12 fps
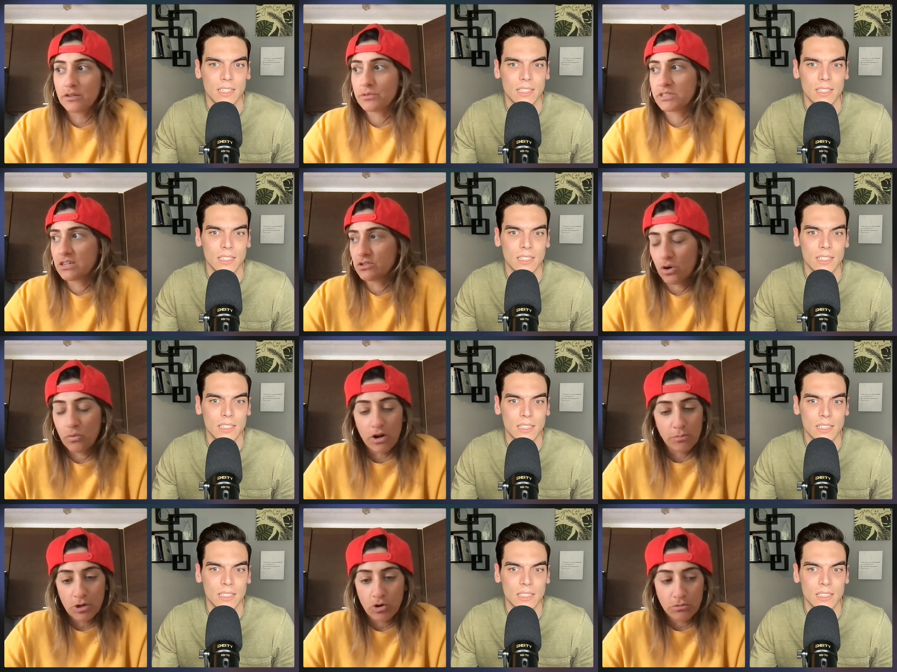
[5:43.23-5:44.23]
Speaker 1: them because they don't want
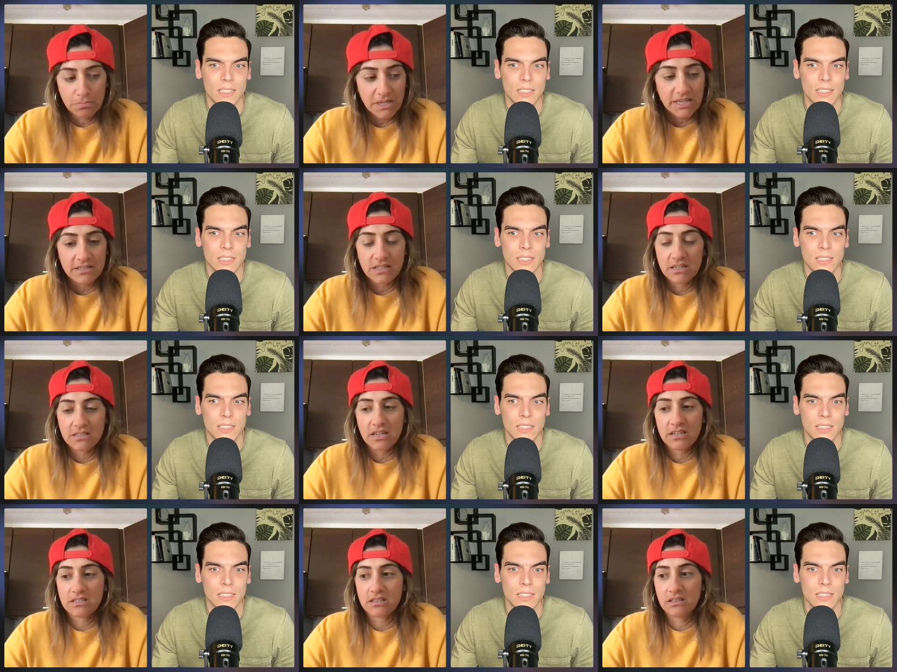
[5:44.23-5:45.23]
to be called bigots. It's
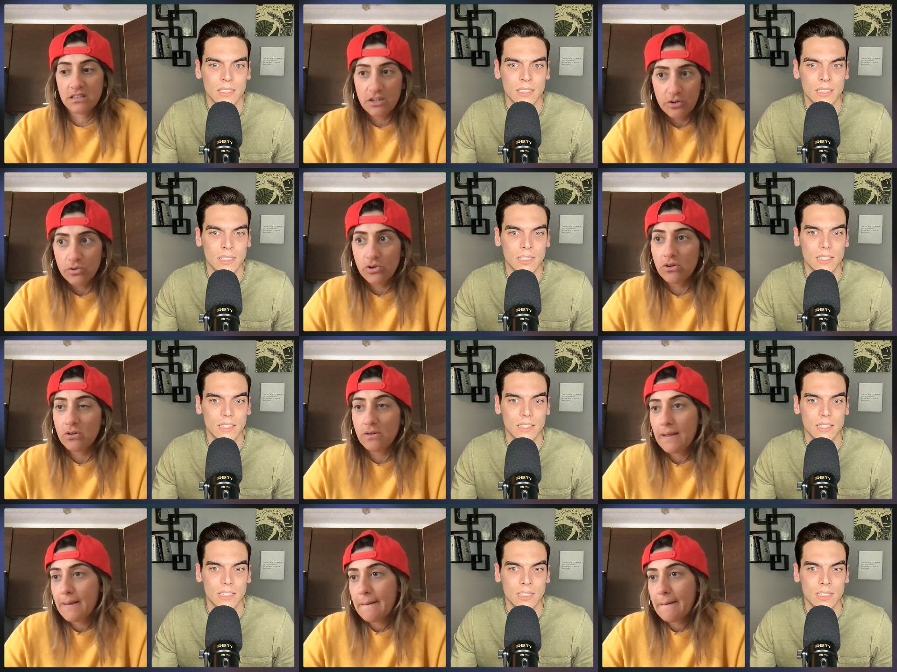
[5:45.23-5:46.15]
it's literal